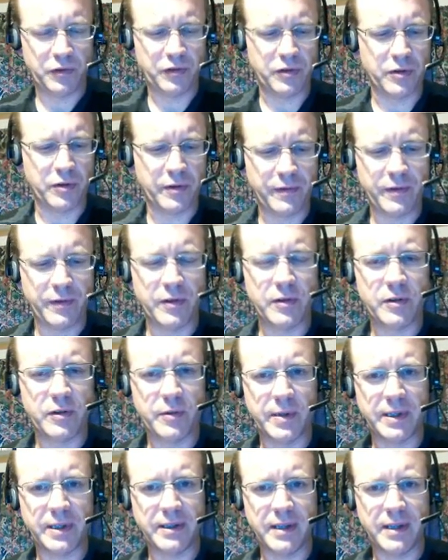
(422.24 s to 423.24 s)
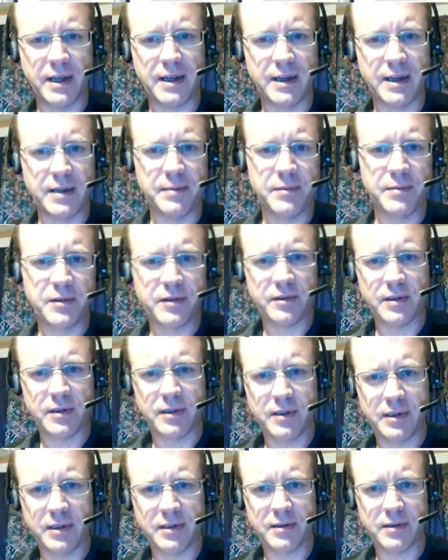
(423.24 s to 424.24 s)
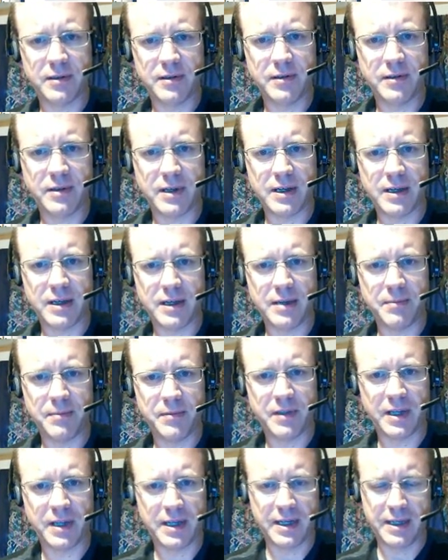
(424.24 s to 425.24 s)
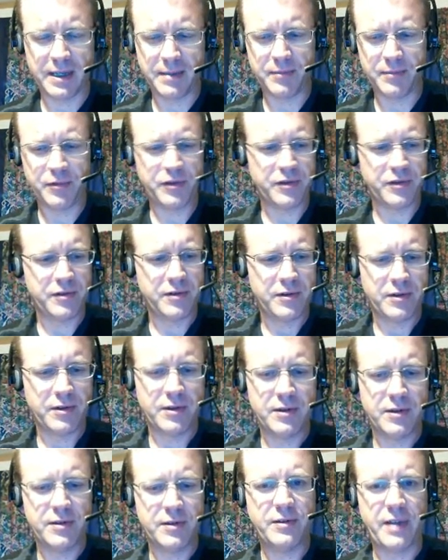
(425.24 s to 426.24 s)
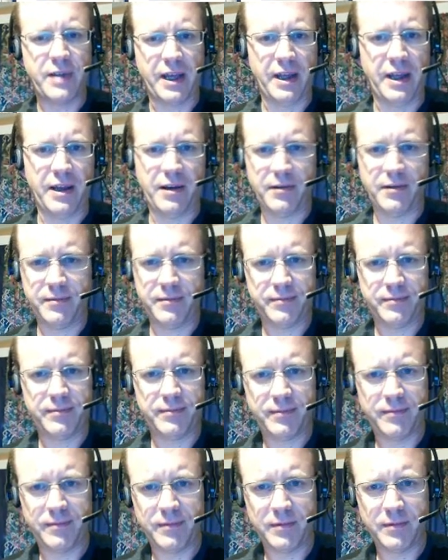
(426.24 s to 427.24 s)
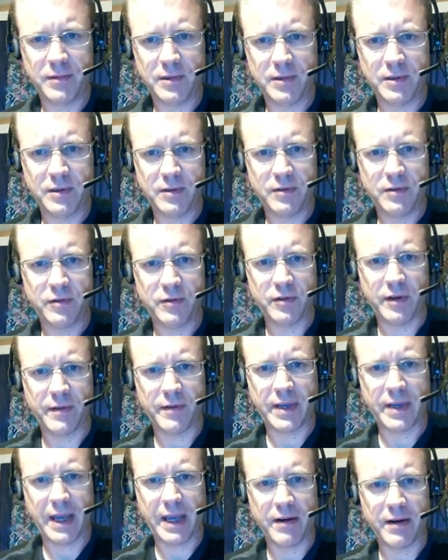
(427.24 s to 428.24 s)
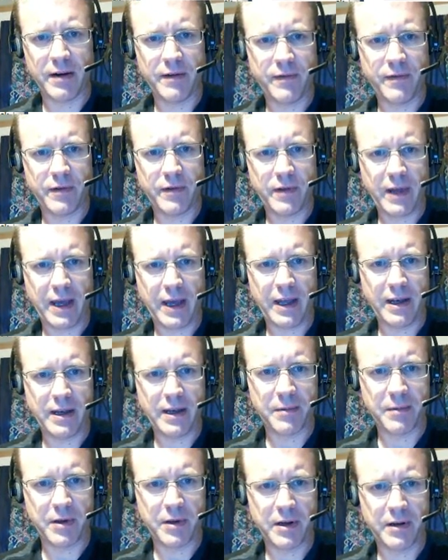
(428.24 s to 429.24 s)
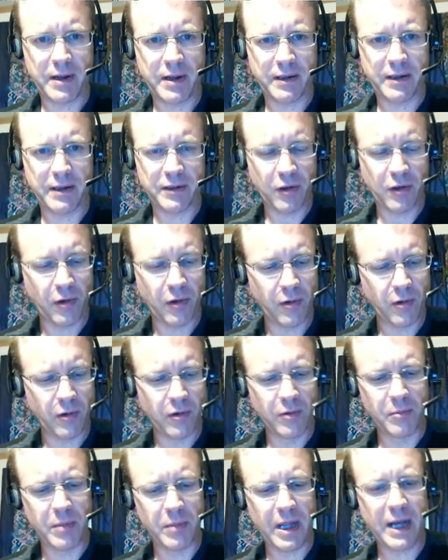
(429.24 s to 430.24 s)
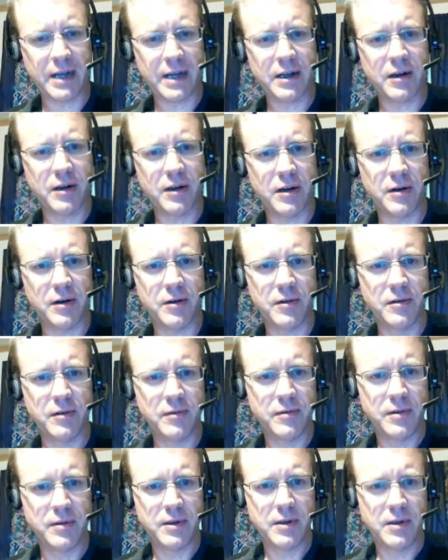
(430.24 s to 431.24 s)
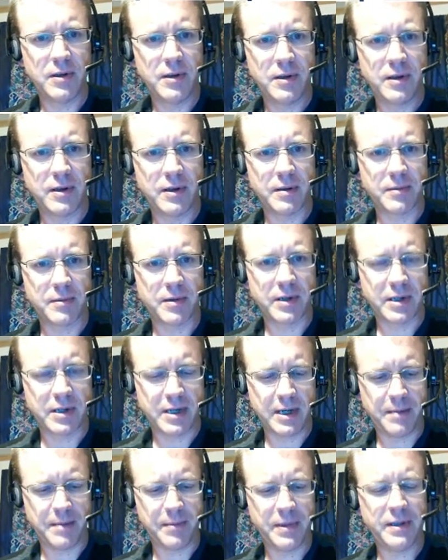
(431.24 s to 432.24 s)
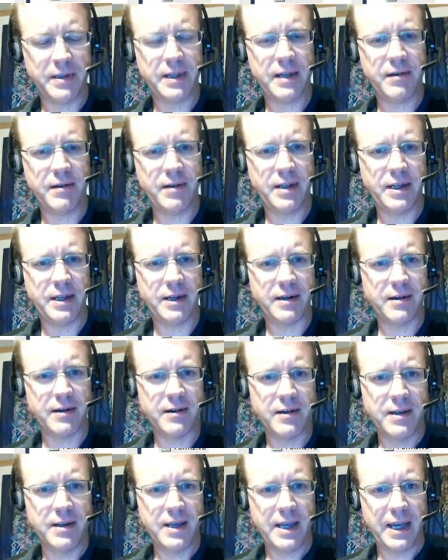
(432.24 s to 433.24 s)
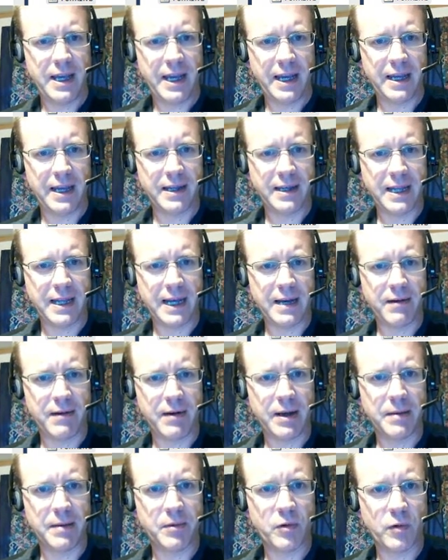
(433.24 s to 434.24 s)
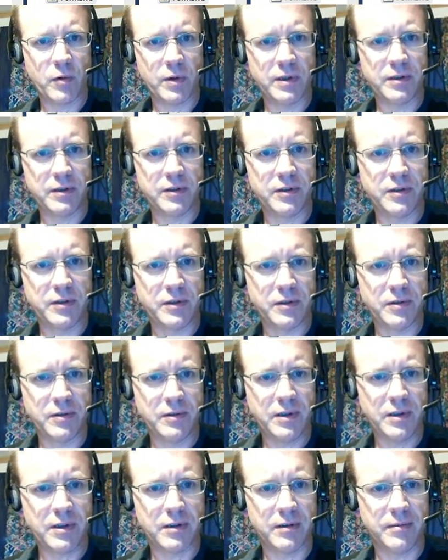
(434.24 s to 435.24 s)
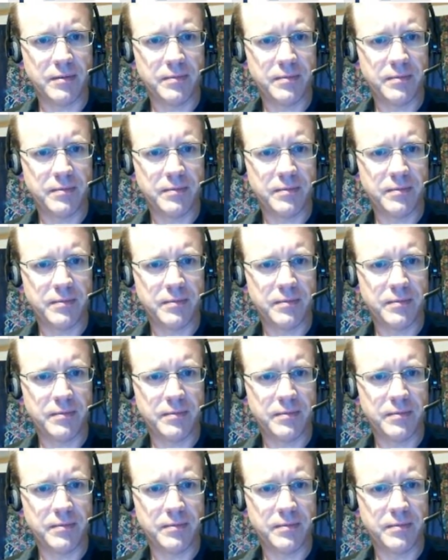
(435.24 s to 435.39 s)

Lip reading: So if you're doing dimes, it's dime times 10. So I've accounted for that. And I'm going to take this whole block of code. I'm going to copy it down here. And now I'm going to do nickel.